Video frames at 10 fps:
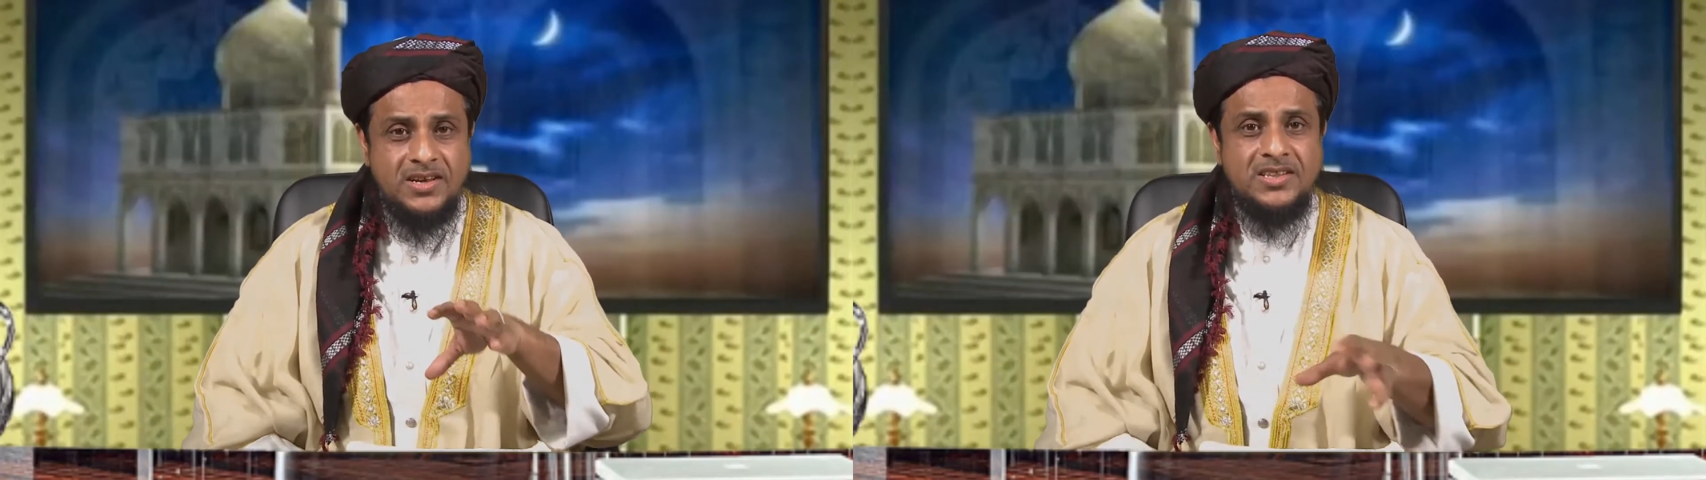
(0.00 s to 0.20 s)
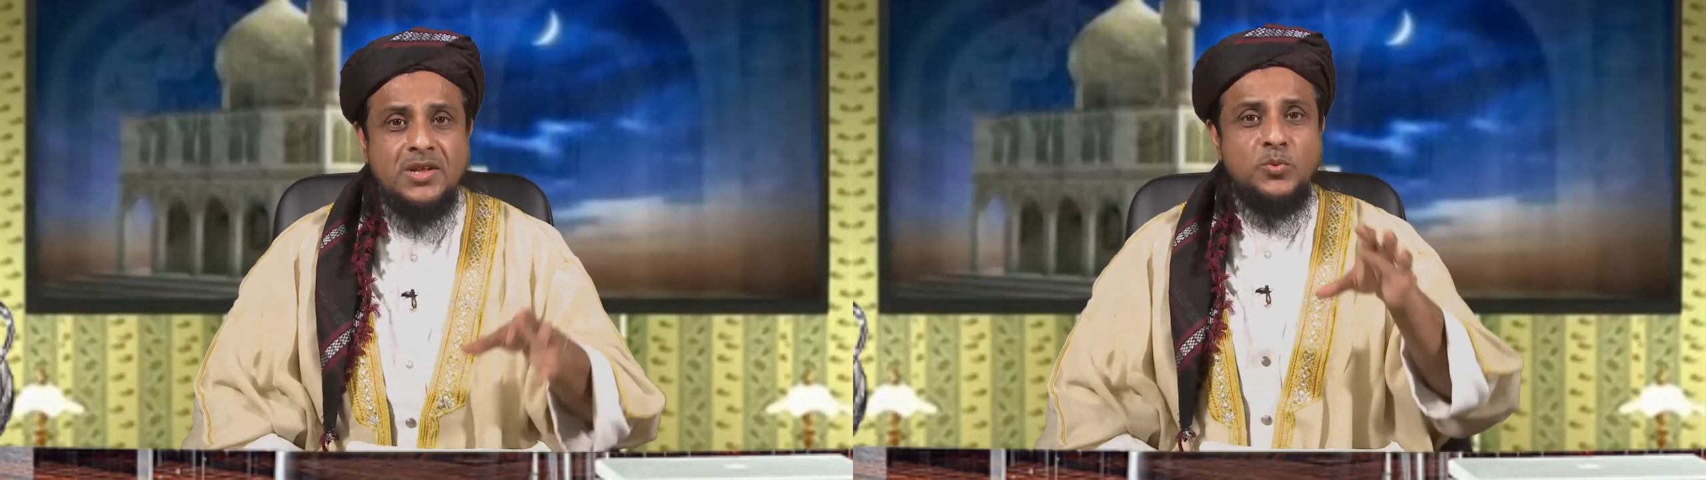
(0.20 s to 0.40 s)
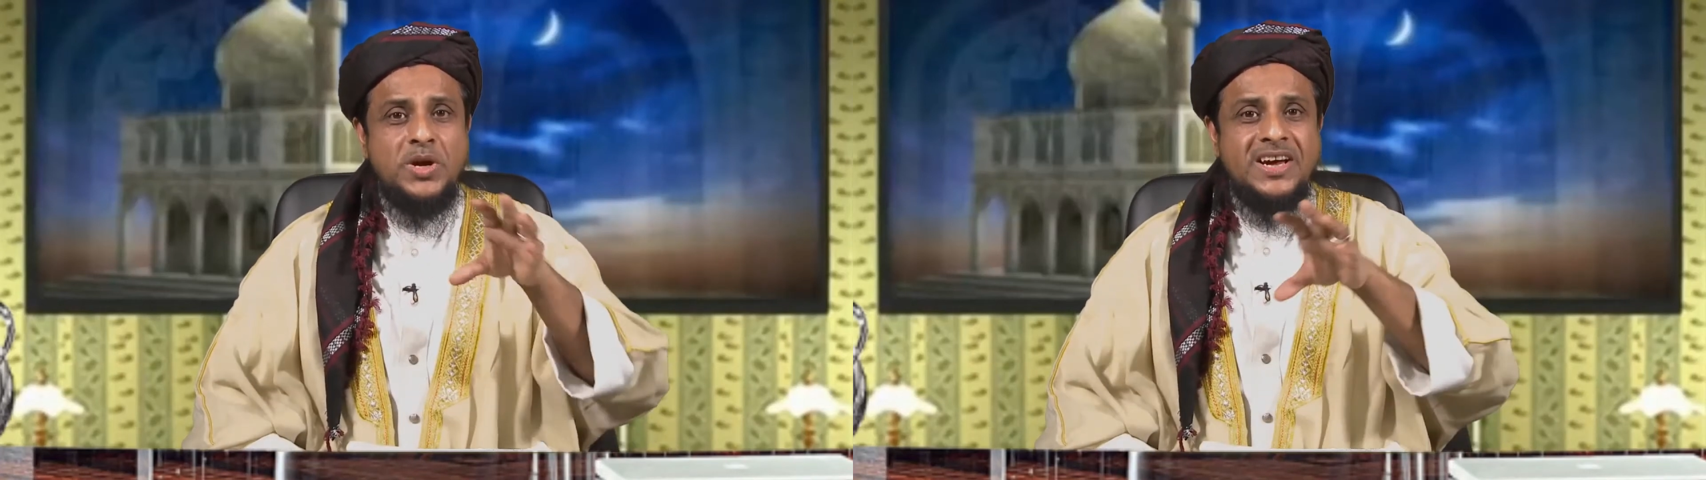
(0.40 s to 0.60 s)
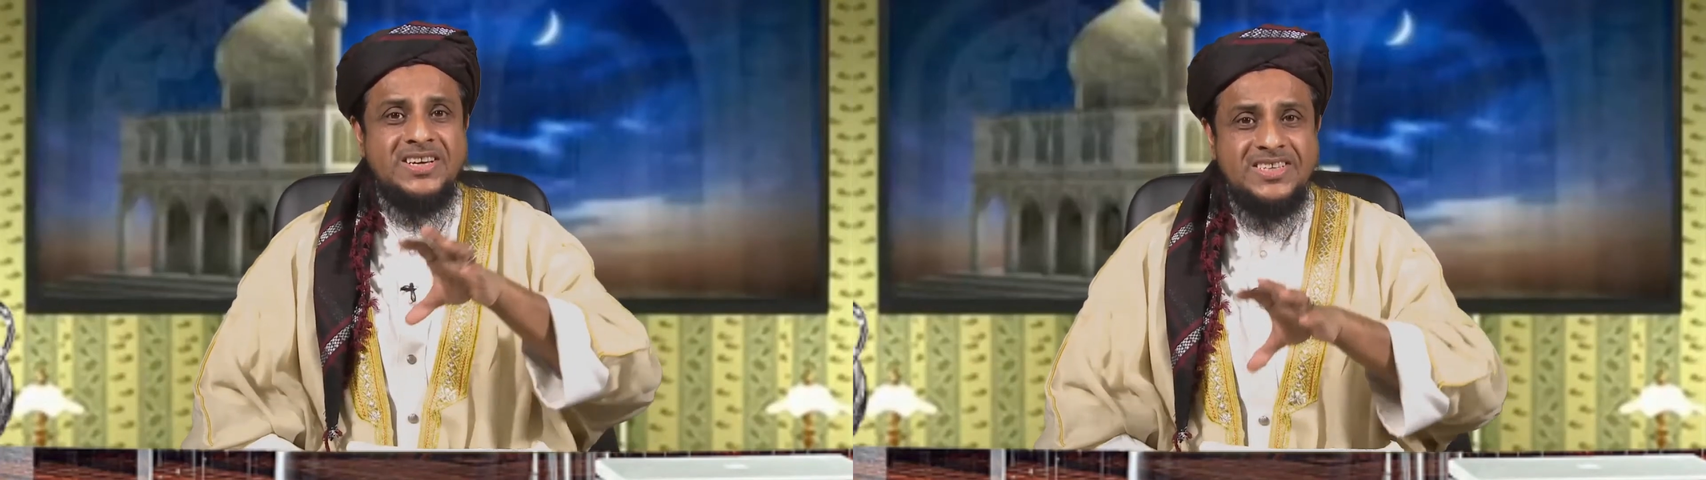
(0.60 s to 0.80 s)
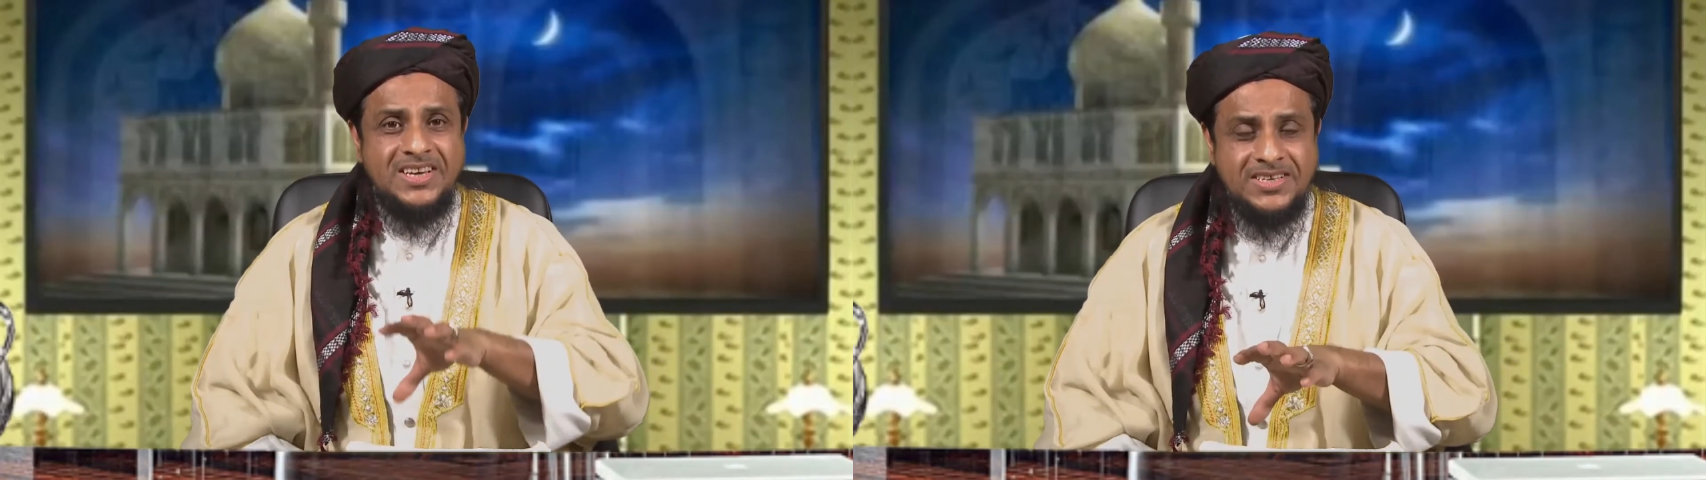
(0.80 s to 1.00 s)
then we
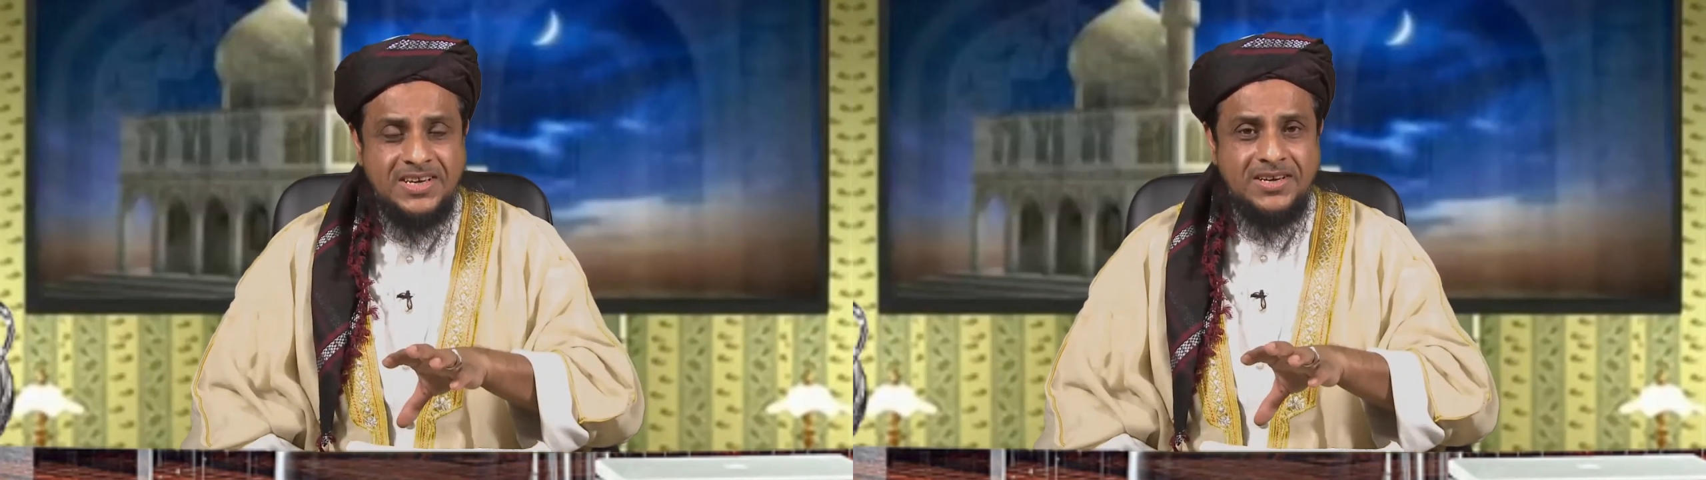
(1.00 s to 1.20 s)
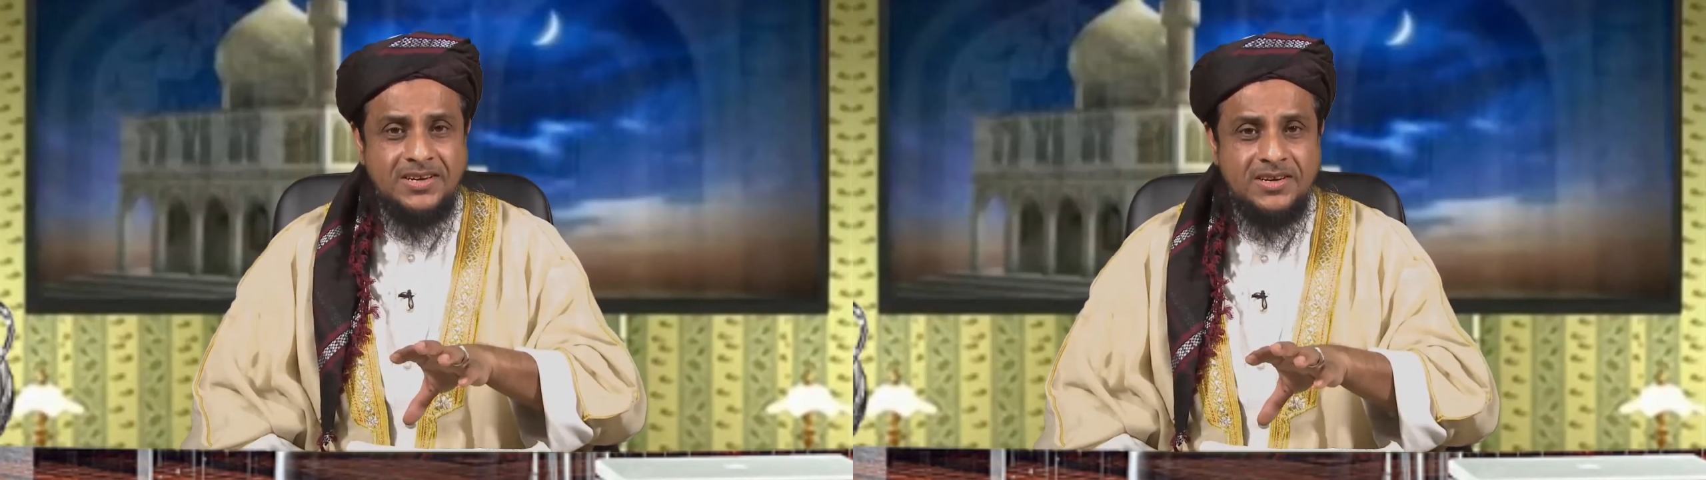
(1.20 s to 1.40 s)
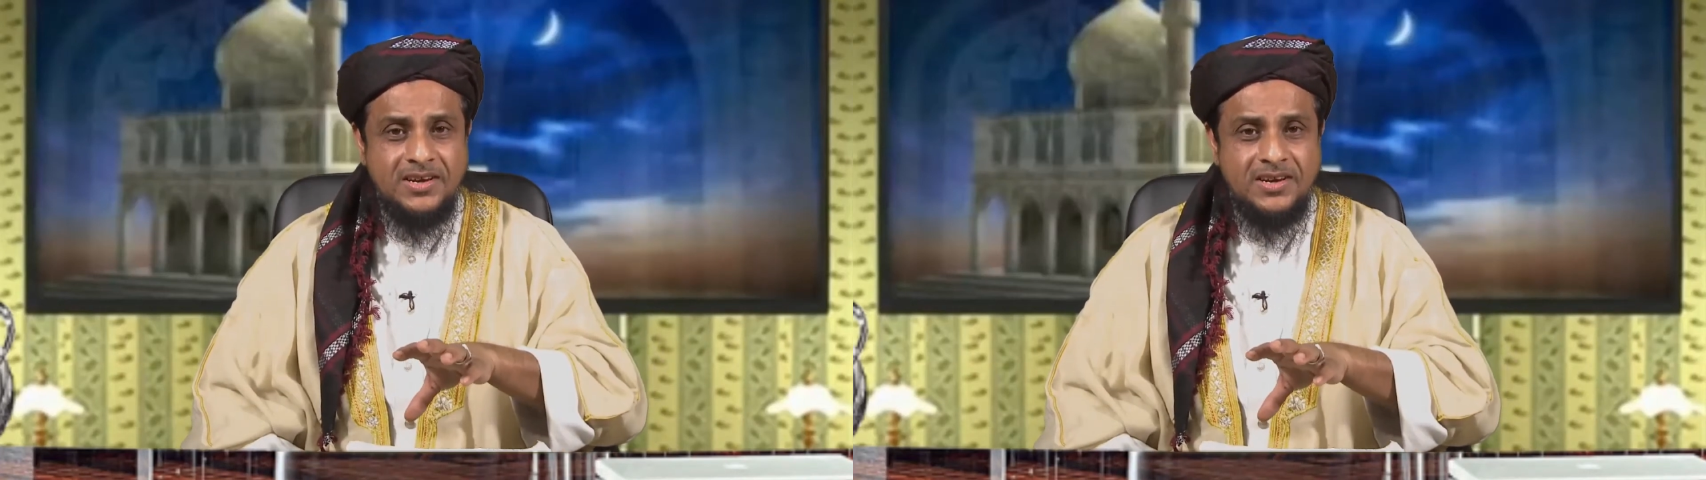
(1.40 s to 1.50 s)
existed,